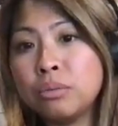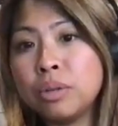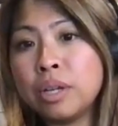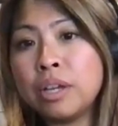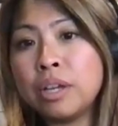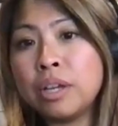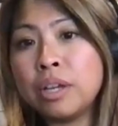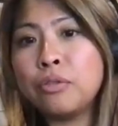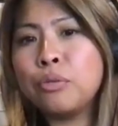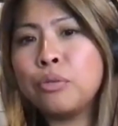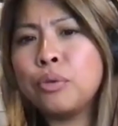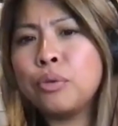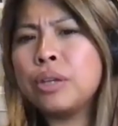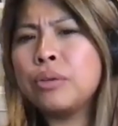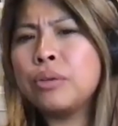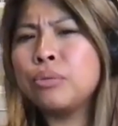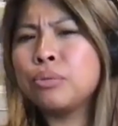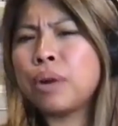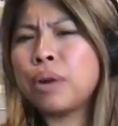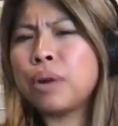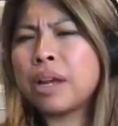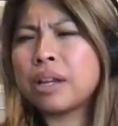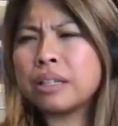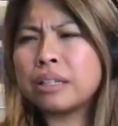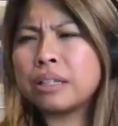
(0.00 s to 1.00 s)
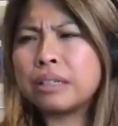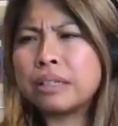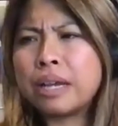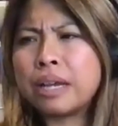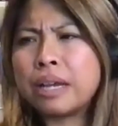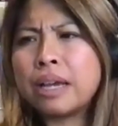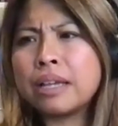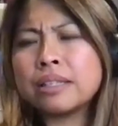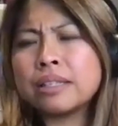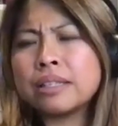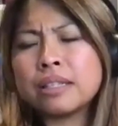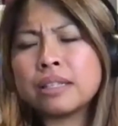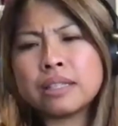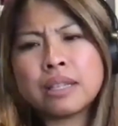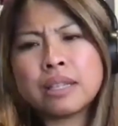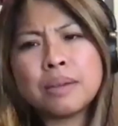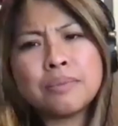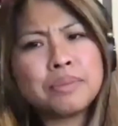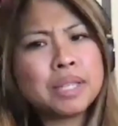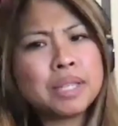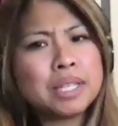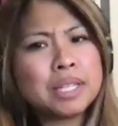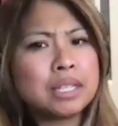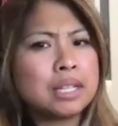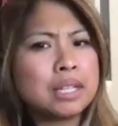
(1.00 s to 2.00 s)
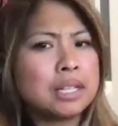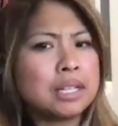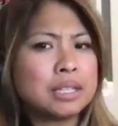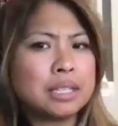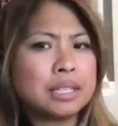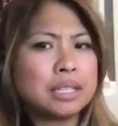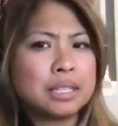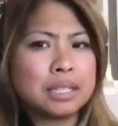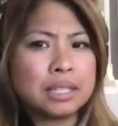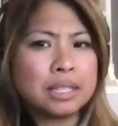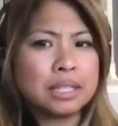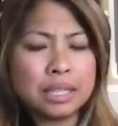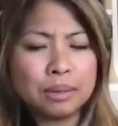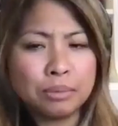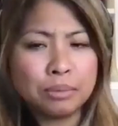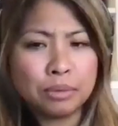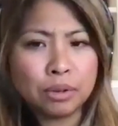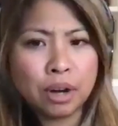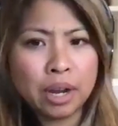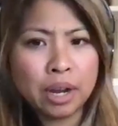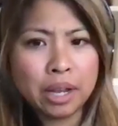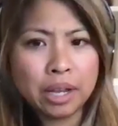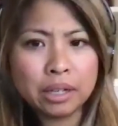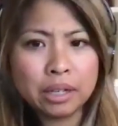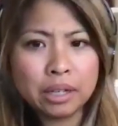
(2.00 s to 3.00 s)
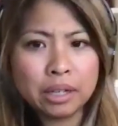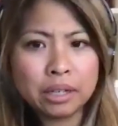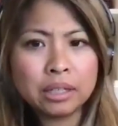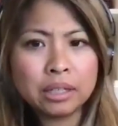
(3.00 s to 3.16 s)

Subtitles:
if we recognize that something doesn't seem right?